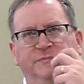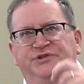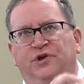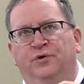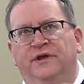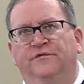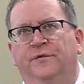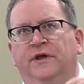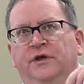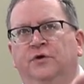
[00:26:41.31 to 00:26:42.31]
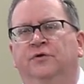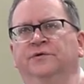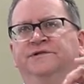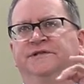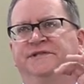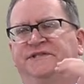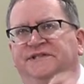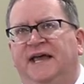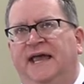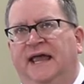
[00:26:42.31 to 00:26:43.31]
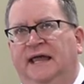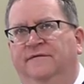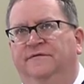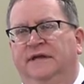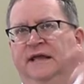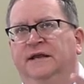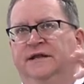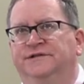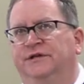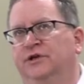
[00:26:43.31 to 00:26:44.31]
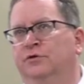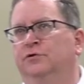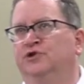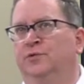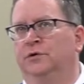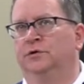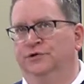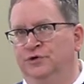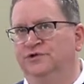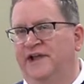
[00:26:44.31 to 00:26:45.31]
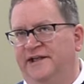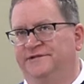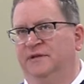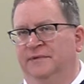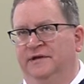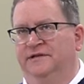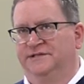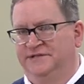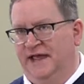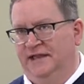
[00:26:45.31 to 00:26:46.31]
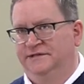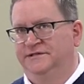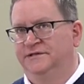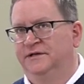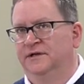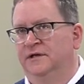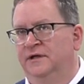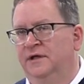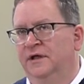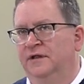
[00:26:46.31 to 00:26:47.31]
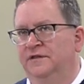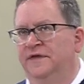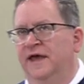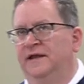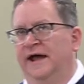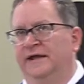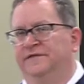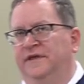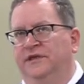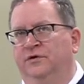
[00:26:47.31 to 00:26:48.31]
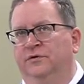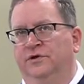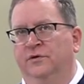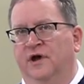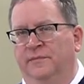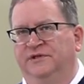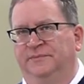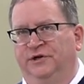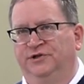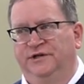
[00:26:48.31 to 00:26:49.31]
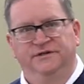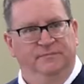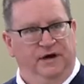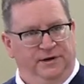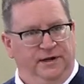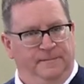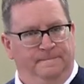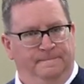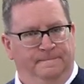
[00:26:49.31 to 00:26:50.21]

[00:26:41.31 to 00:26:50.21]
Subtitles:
So if we use saved in its usual New Testament sense, then I think you come especially to Mary,